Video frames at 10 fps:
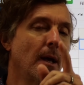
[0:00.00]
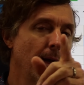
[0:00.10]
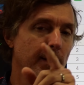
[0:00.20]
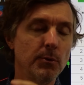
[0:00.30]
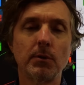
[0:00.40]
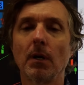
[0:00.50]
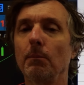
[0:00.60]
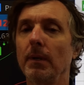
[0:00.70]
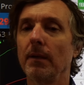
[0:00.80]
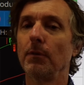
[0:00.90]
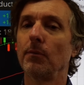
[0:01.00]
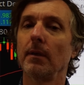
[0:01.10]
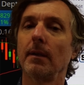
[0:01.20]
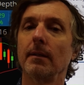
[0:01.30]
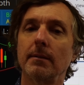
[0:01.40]
and you tell me if you
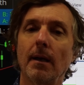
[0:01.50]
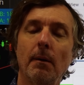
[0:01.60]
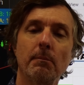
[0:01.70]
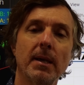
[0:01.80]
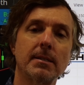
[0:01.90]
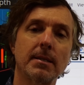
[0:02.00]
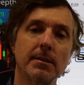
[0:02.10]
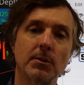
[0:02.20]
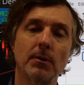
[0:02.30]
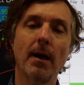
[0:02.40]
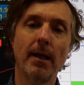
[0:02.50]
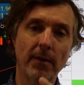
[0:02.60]
think it makes sense or not.